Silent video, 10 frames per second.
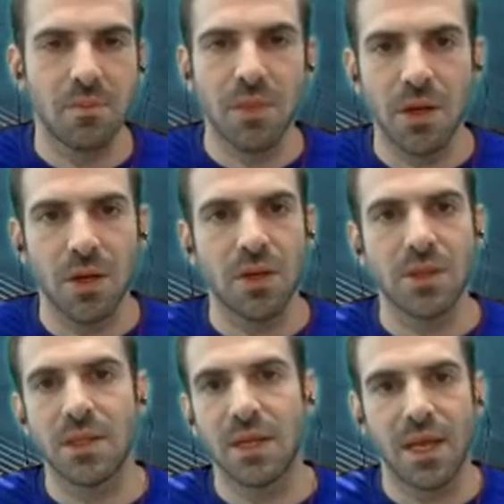
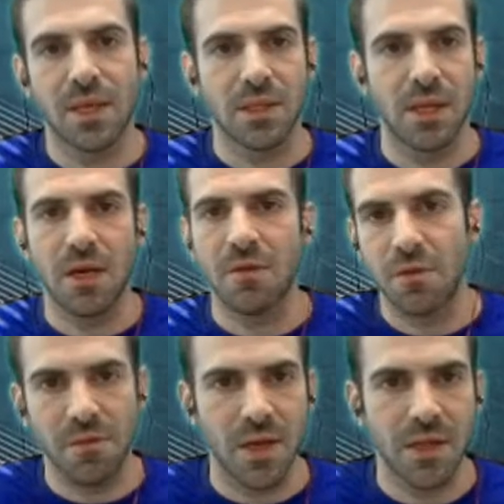because it has a lot of
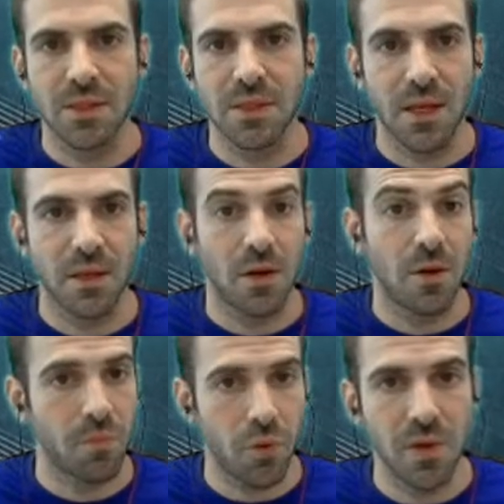events that are
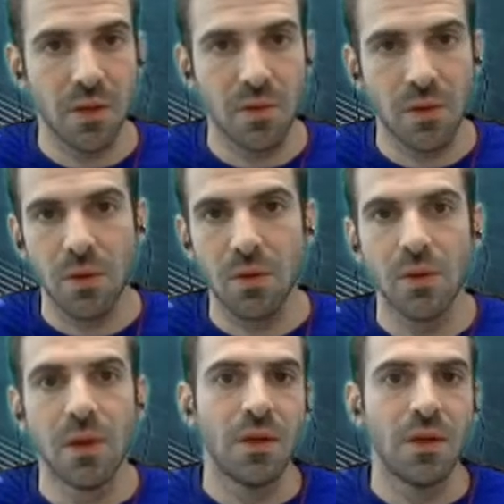important to you